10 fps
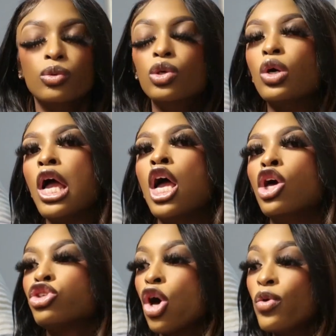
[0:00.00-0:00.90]
Woo.
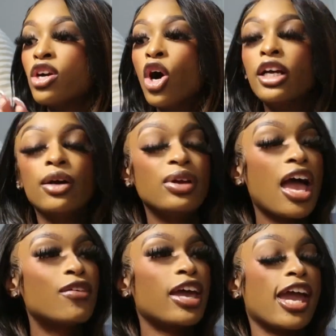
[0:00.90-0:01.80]
So we going in there, we
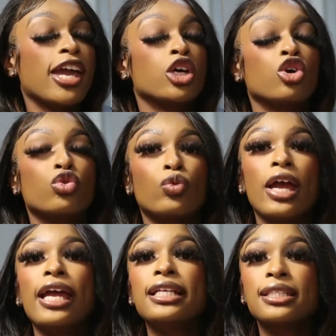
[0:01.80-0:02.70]
having a
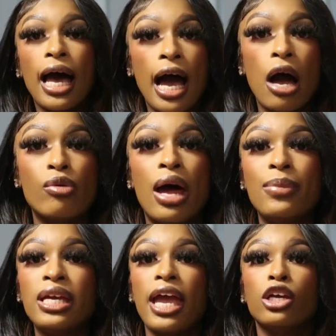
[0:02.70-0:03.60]
great time. When I
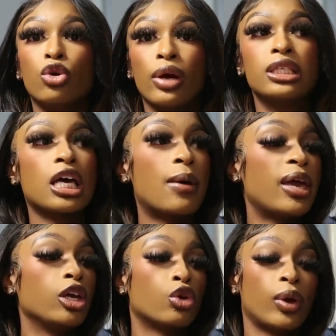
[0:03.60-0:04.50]
mean a great time,
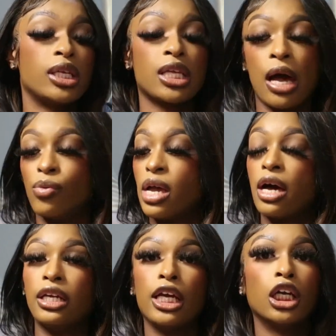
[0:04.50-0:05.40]
we
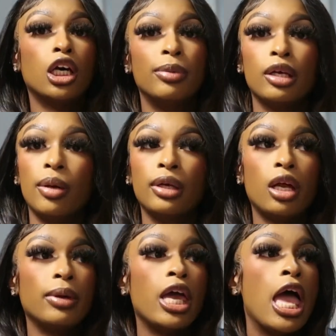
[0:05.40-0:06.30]
out there
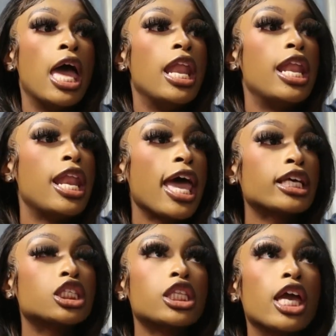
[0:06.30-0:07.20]
clubbing.
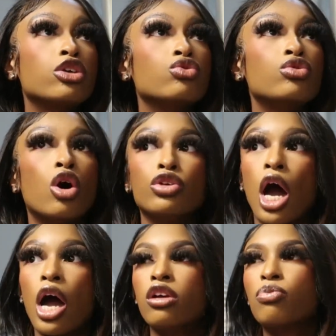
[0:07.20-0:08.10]
Next thing you know,
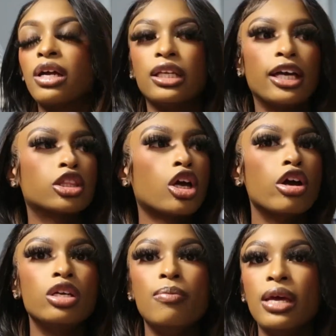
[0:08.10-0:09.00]
y'all, it's probably like
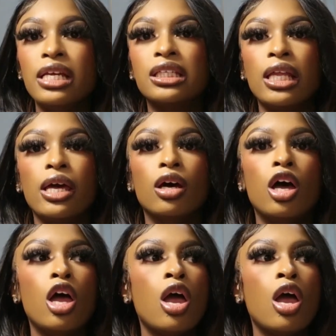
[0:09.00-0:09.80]
30 minutes later,